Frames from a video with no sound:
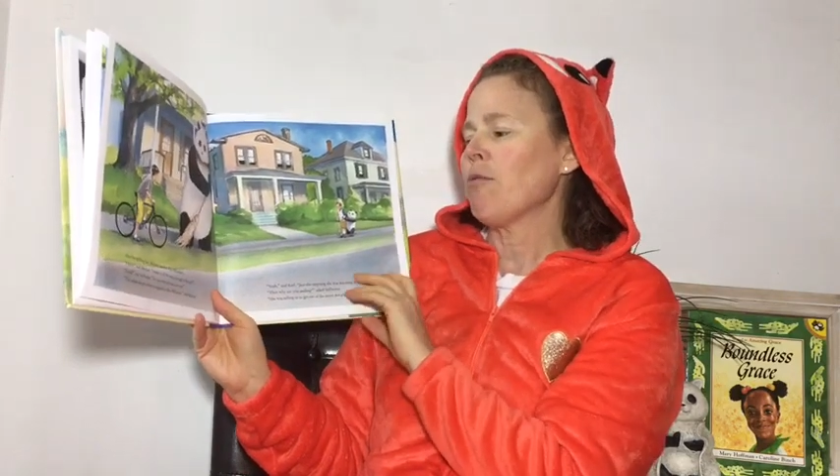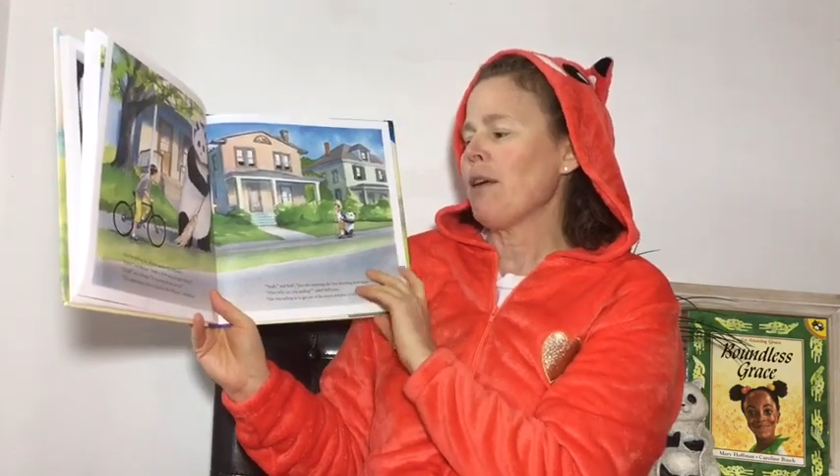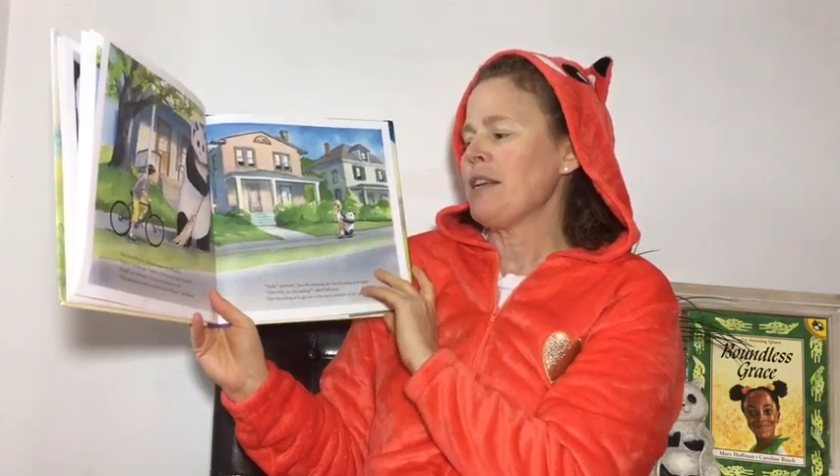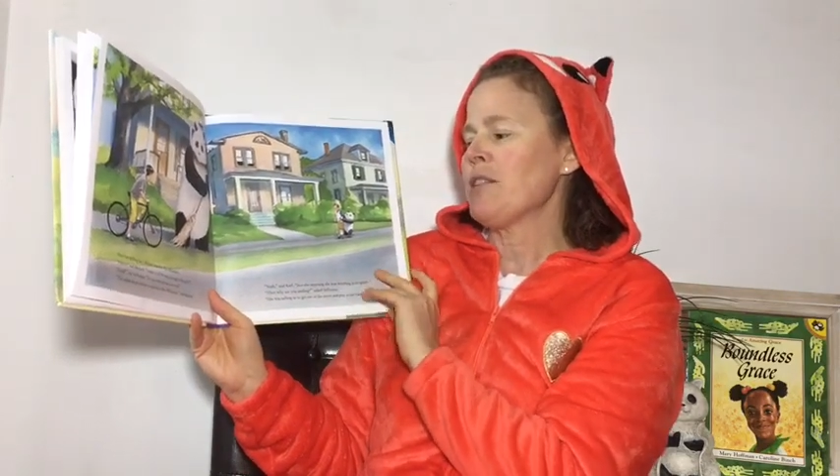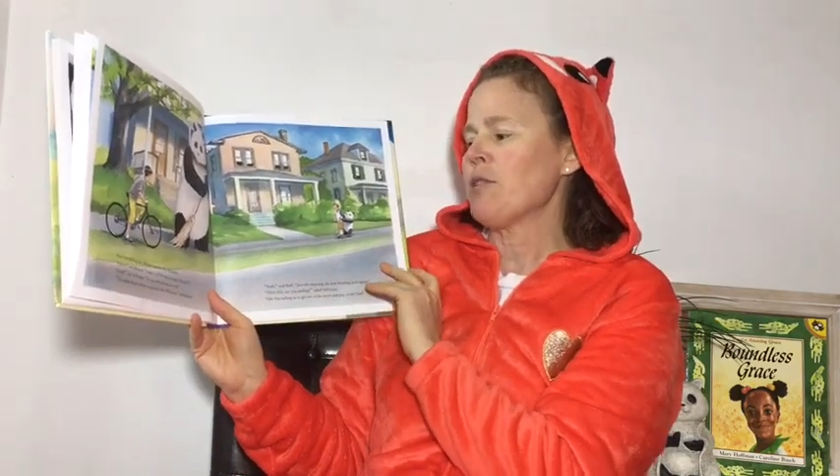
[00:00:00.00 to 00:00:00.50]

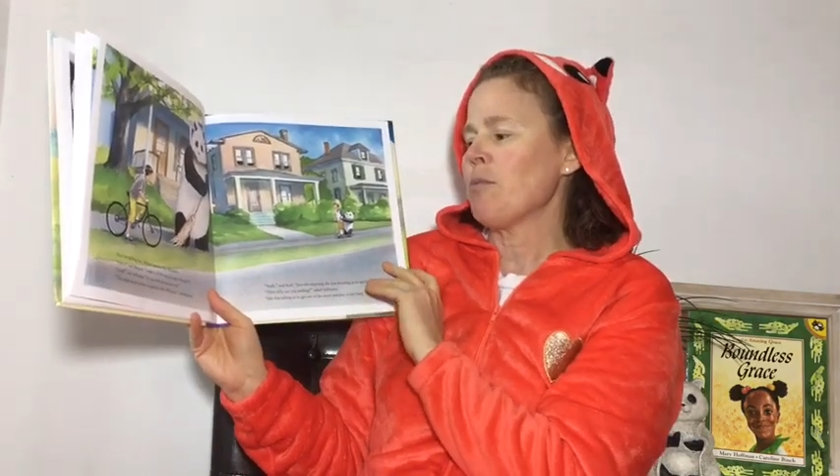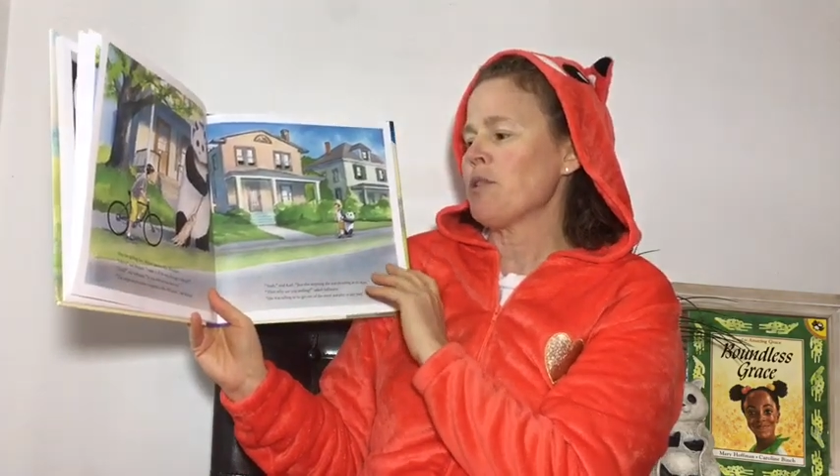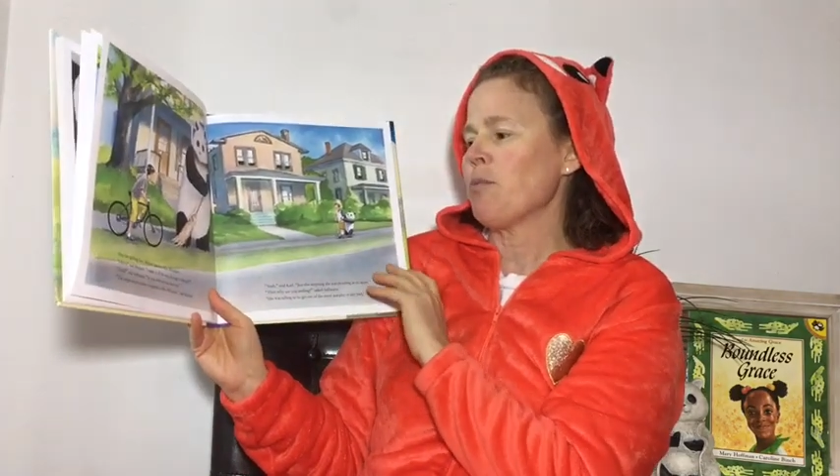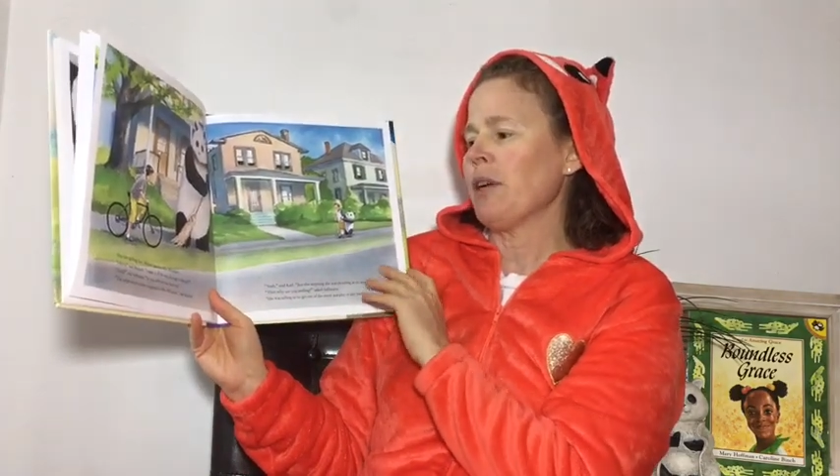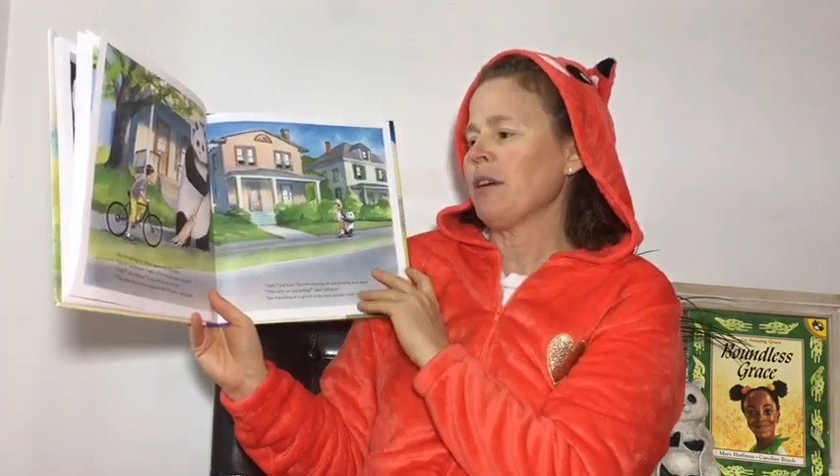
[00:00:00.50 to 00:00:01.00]
raced to
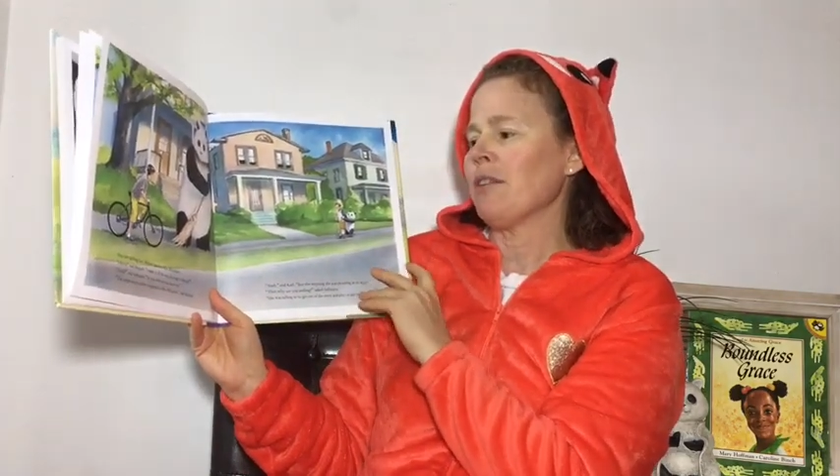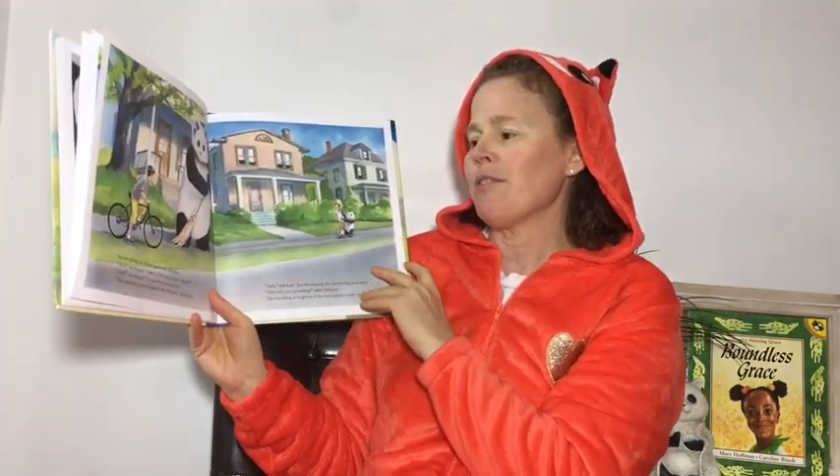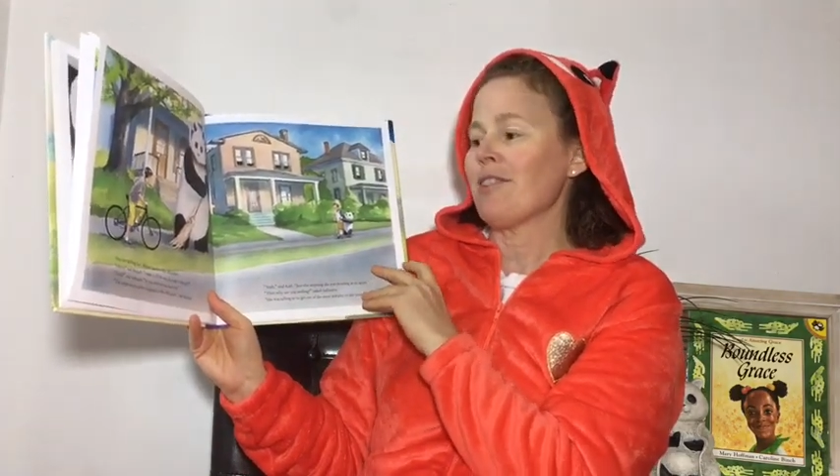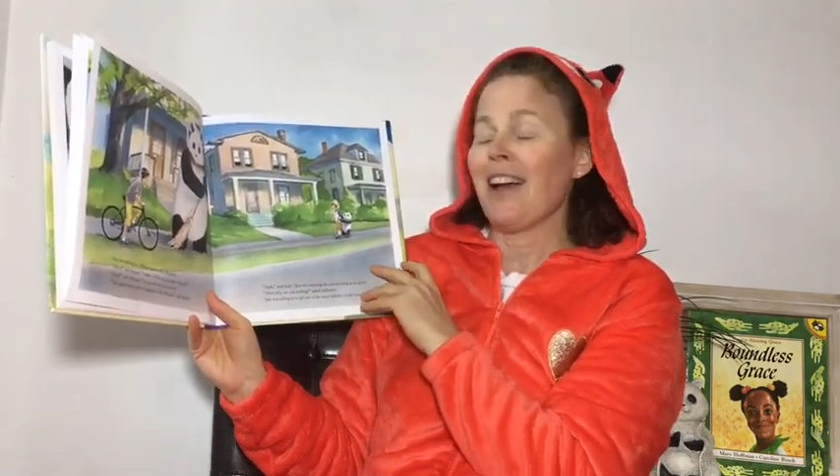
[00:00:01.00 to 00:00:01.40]
Miss Whitaker's.